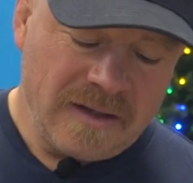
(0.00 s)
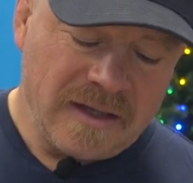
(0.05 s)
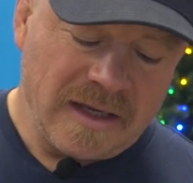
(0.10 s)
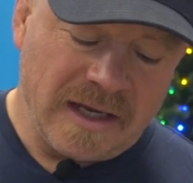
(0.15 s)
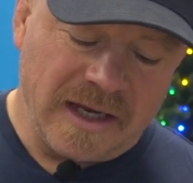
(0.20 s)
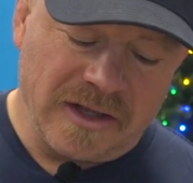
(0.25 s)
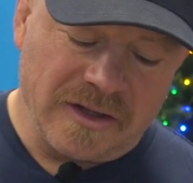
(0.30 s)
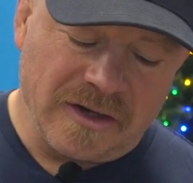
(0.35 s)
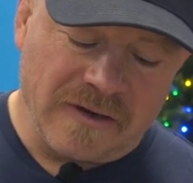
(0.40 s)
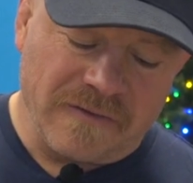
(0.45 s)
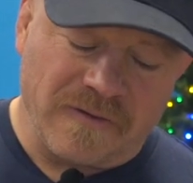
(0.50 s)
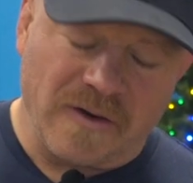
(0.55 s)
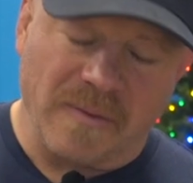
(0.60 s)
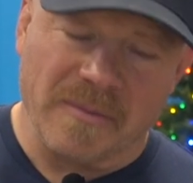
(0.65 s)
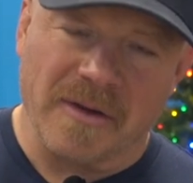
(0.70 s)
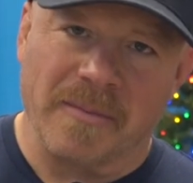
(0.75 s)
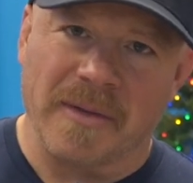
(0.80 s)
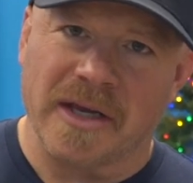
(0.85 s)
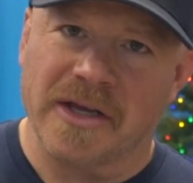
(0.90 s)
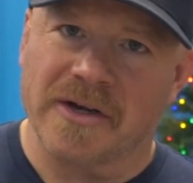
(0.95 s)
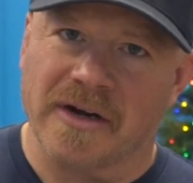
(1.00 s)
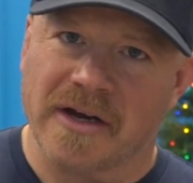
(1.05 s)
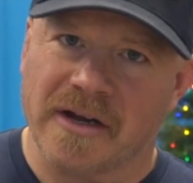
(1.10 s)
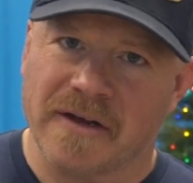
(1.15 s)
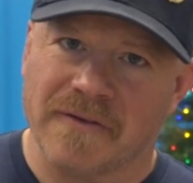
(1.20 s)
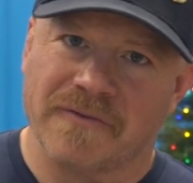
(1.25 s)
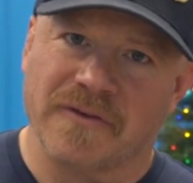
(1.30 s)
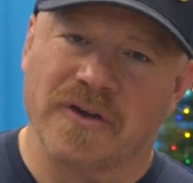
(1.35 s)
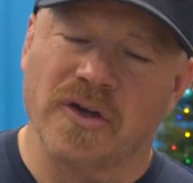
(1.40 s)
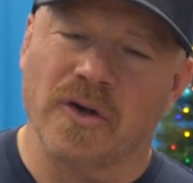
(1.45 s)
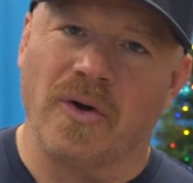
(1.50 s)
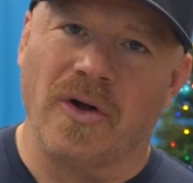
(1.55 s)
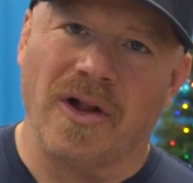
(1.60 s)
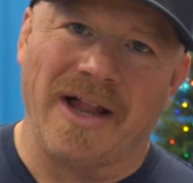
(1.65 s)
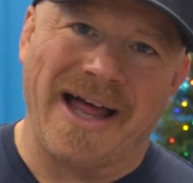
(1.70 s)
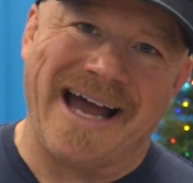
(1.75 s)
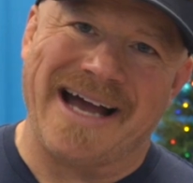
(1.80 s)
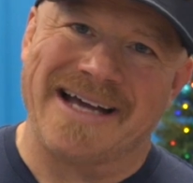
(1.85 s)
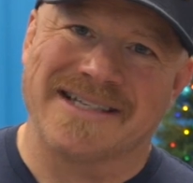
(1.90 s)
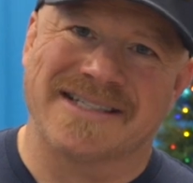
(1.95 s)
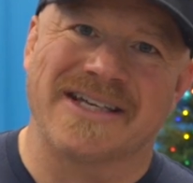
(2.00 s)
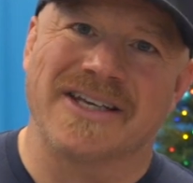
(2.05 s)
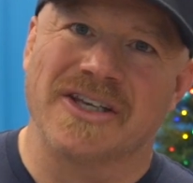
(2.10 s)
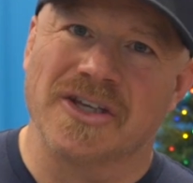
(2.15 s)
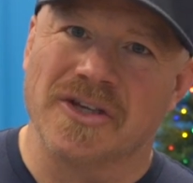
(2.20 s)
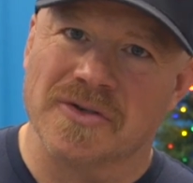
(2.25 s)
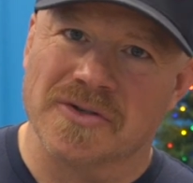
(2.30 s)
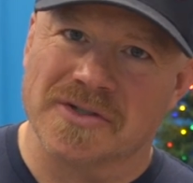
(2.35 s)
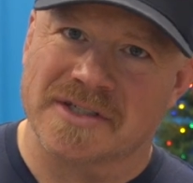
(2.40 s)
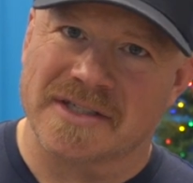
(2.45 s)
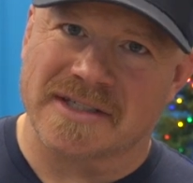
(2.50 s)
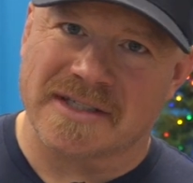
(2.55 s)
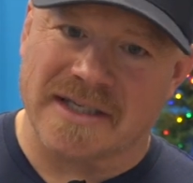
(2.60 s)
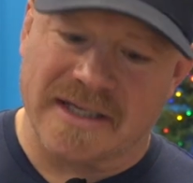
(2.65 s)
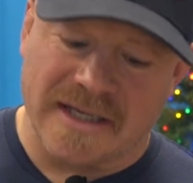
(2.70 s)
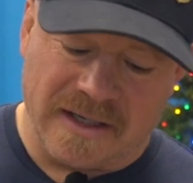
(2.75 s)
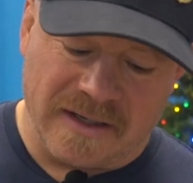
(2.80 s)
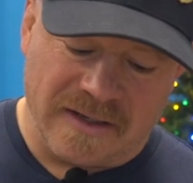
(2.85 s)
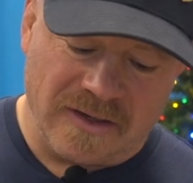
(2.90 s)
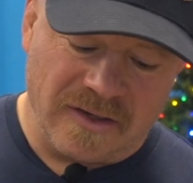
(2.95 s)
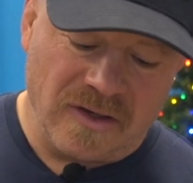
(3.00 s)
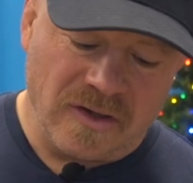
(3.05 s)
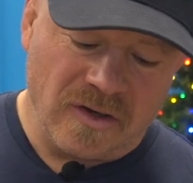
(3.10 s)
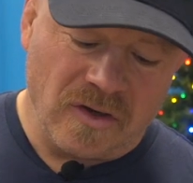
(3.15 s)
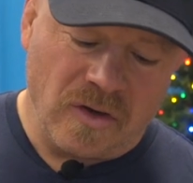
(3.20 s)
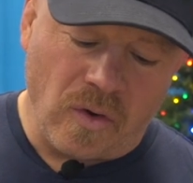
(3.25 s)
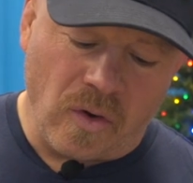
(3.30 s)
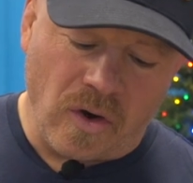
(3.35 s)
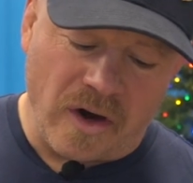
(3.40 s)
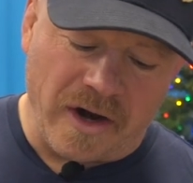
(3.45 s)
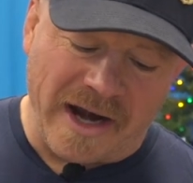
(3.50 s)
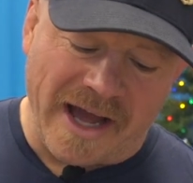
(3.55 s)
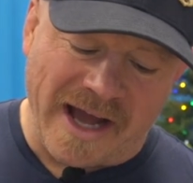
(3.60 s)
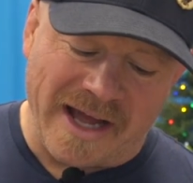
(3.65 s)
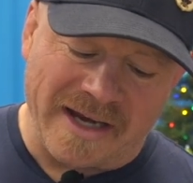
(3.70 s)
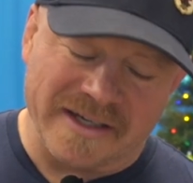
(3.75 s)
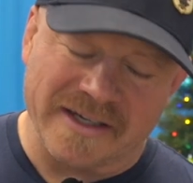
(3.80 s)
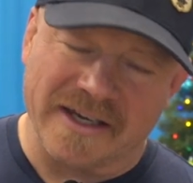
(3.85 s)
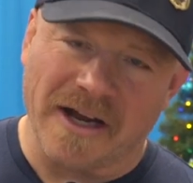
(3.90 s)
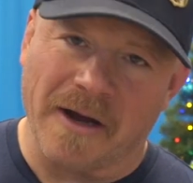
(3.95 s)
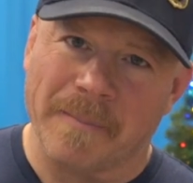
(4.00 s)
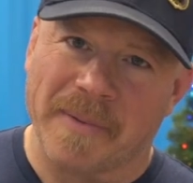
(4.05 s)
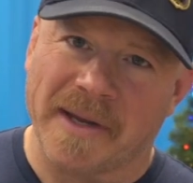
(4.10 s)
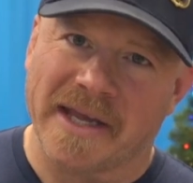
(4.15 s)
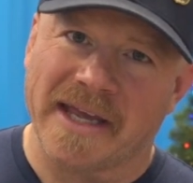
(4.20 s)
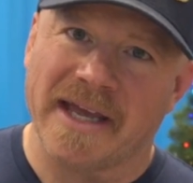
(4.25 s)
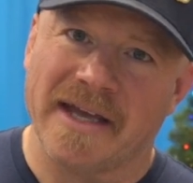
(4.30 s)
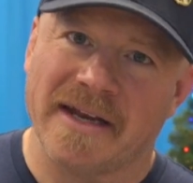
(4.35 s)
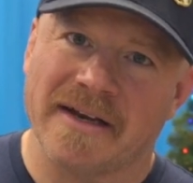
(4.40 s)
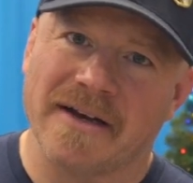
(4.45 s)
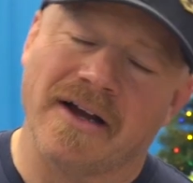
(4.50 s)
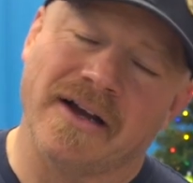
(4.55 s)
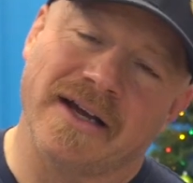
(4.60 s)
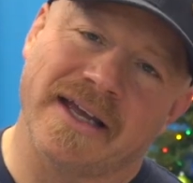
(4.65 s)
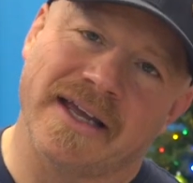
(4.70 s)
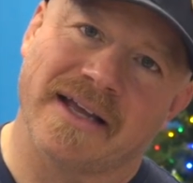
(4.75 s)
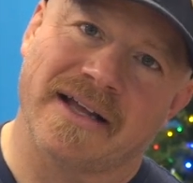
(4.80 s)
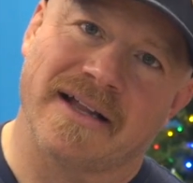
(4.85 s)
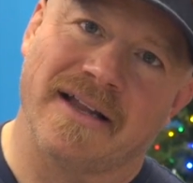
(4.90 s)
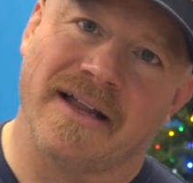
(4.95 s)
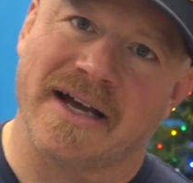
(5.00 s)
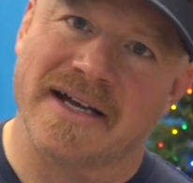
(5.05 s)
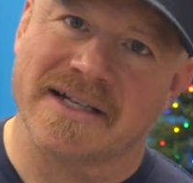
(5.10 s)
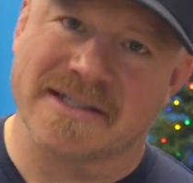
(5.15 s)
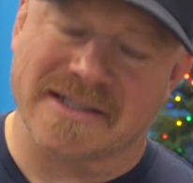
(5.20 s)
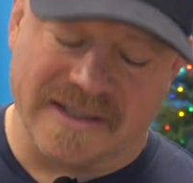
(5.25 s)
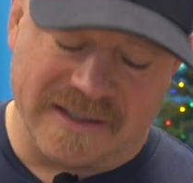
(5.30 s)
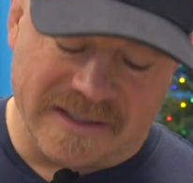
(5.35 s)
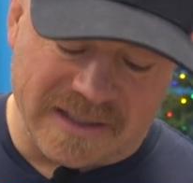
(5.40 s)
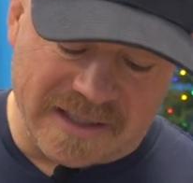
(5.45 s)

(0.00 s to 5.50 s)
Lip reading: either from the metering of fuel as it uses it or not dumping it on inclines and